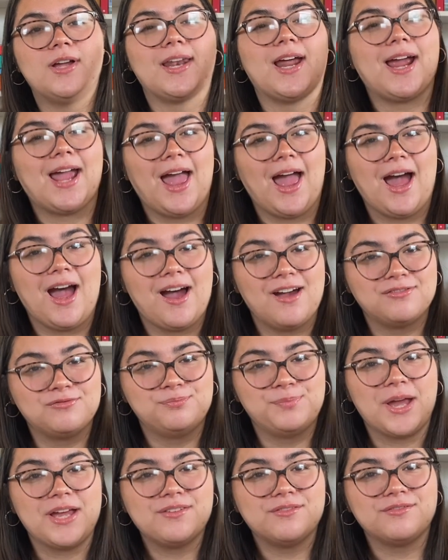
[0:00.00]
I have
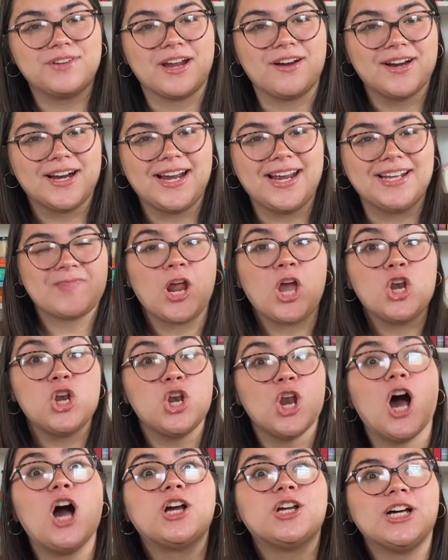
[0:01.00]
been very
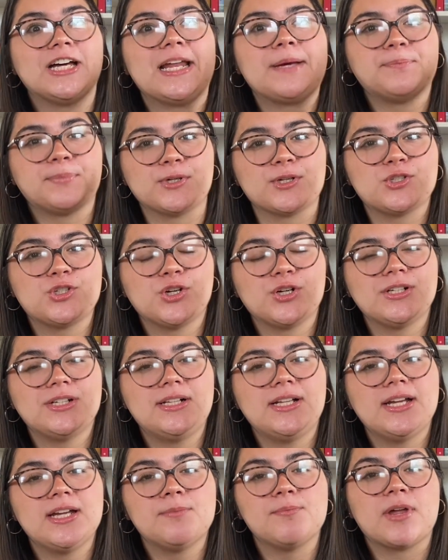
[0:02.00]
not good at book
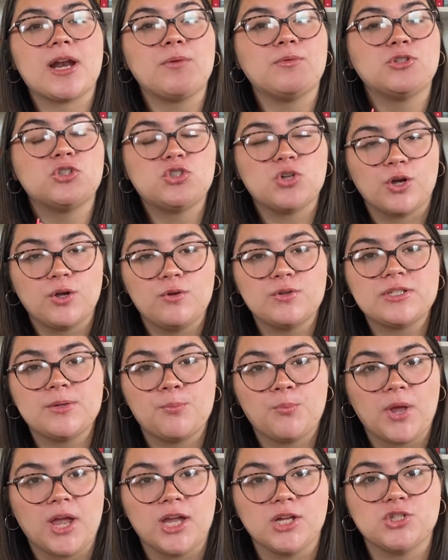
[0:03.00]
journaling, but I will show you some
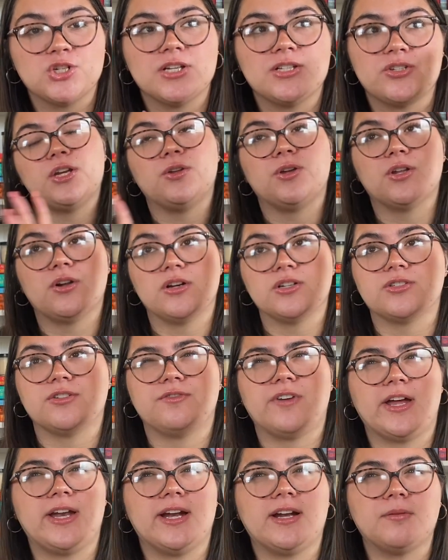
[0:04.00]
pages, and you can also
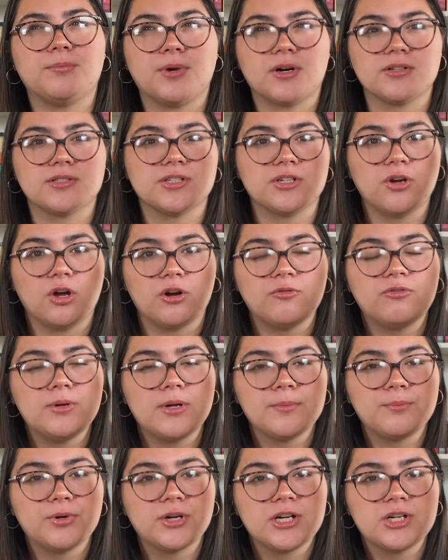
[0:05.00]
find it at Barnes & Noble.
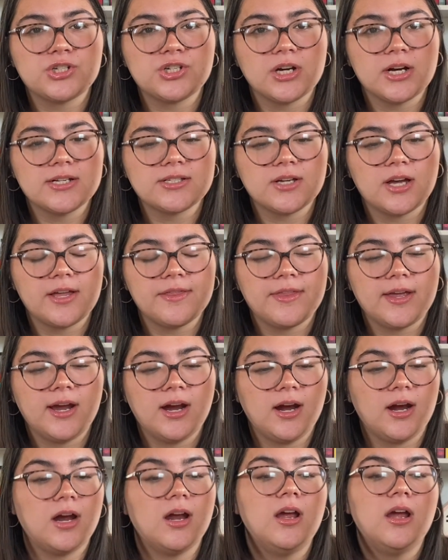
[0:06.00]
I'm pretty sure I saw it
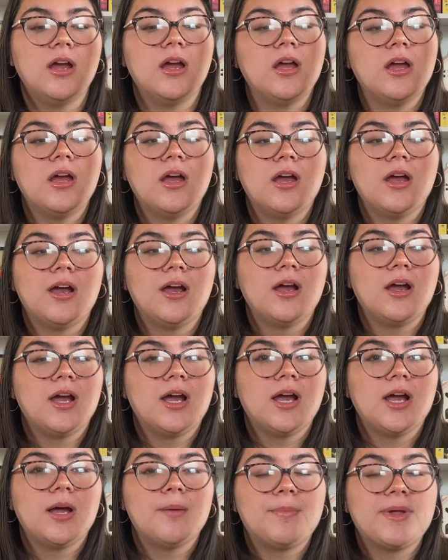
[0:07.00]
there.
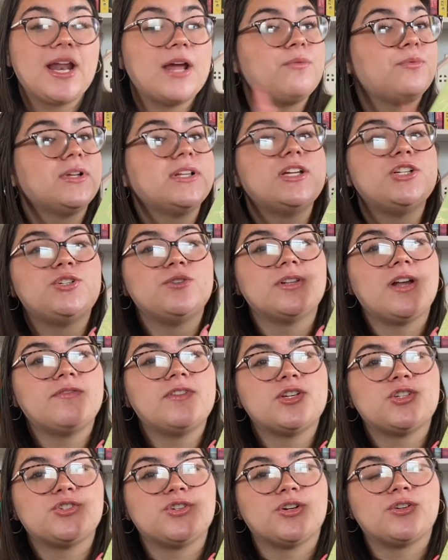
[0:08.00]
But I really do love
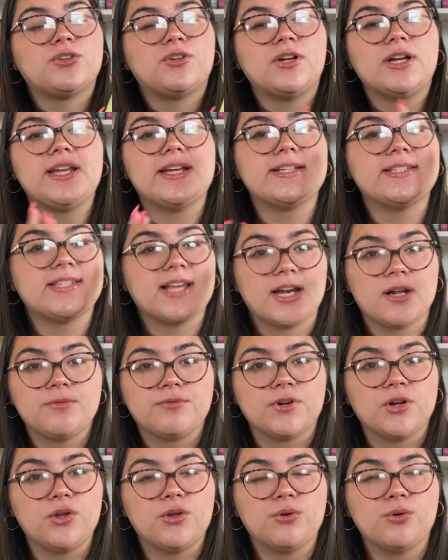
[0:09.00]
this journal. It is set up
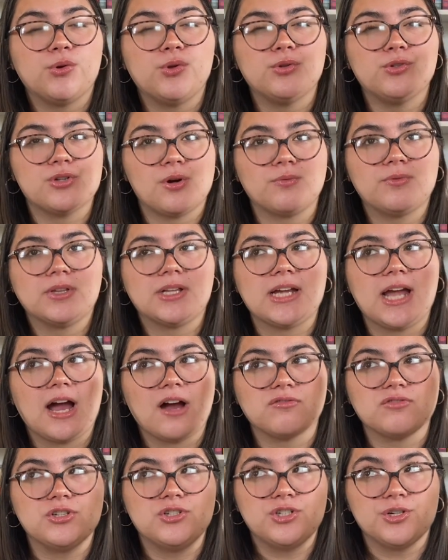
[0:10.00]
for you. You don't really
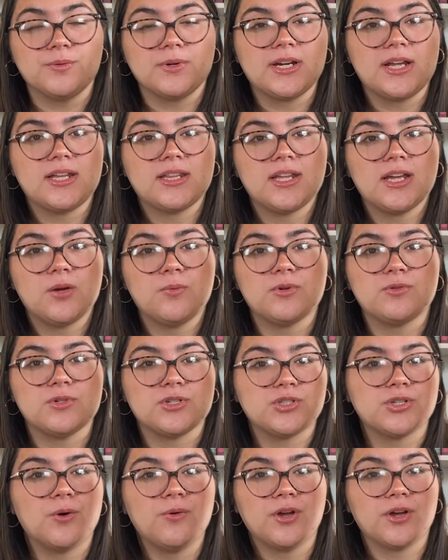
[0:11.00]
have to do anything, which was
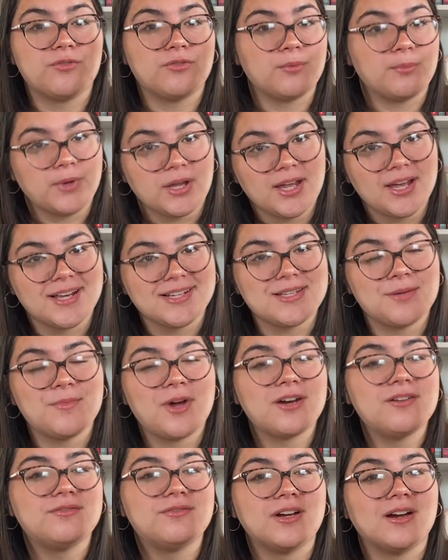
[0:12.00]
so good for me because I'm not
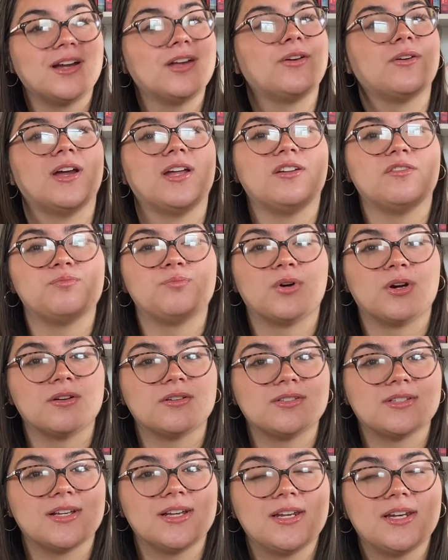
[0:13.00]
a very creative
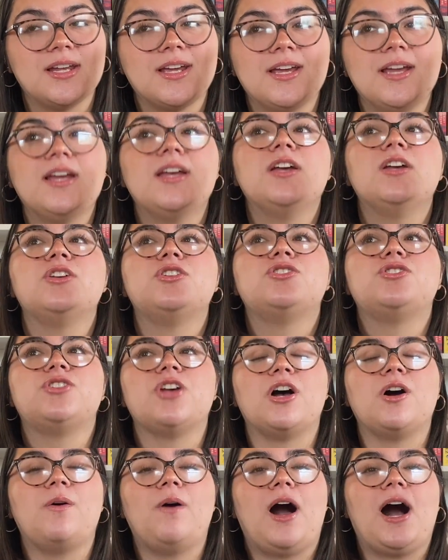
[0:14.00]
person.
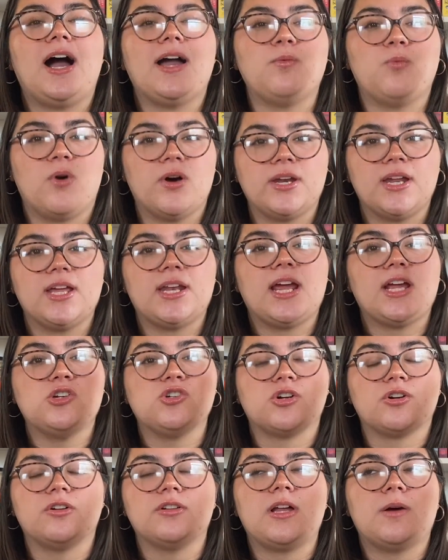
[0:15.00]
So I wanted a
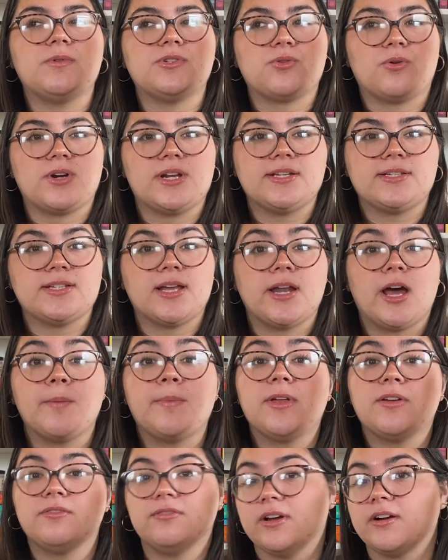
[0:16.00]
journal that was already set up
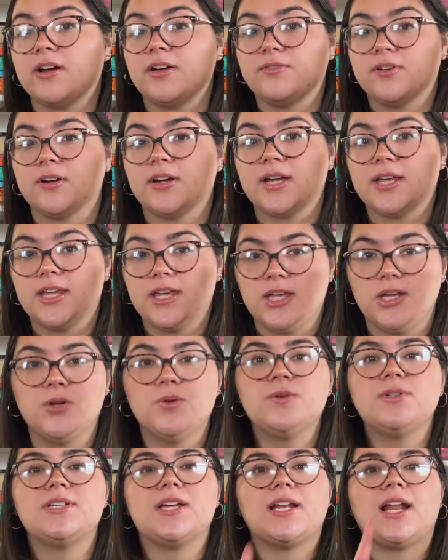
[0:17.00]
and very, very
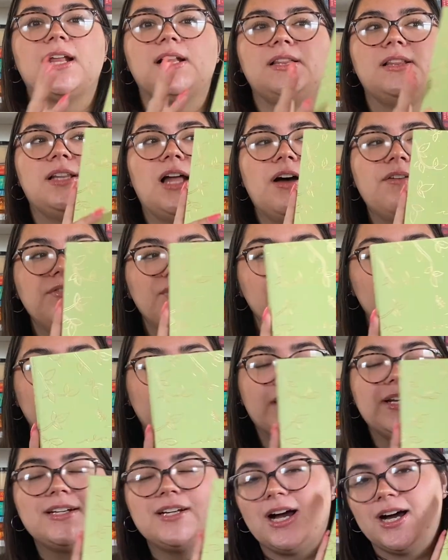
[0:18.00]
cute. And I love the
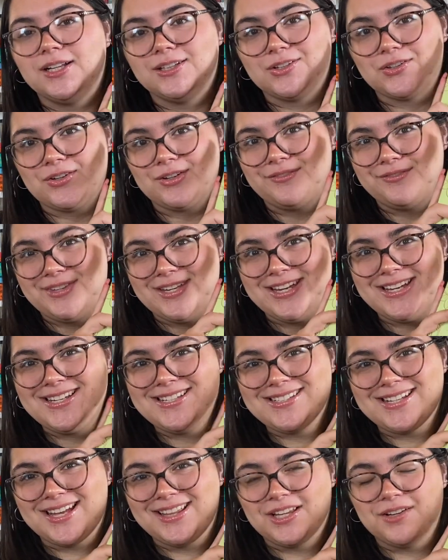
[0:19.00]
green color of
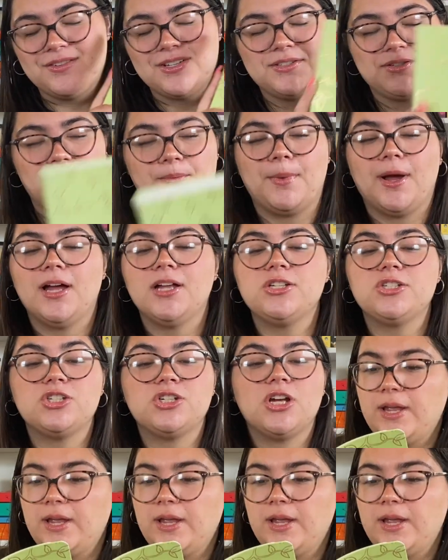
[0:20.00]
this. I love it so much.